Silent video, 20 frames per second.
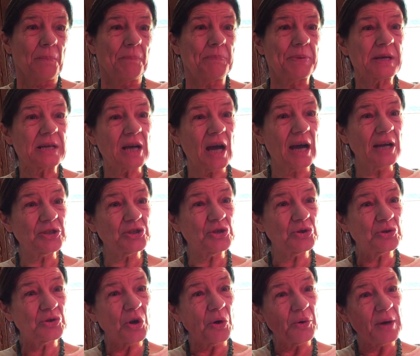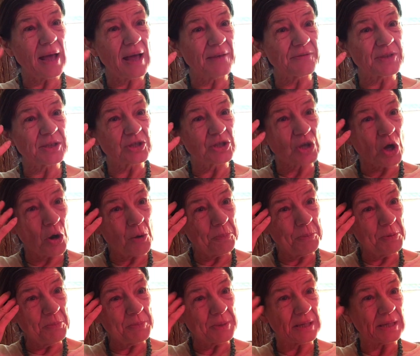Because you don't have the
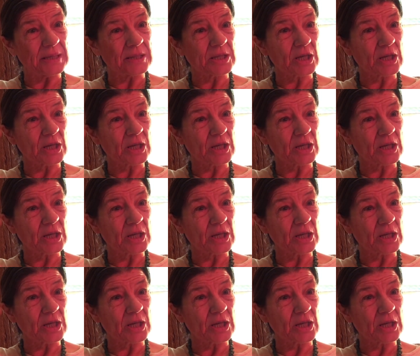dopamine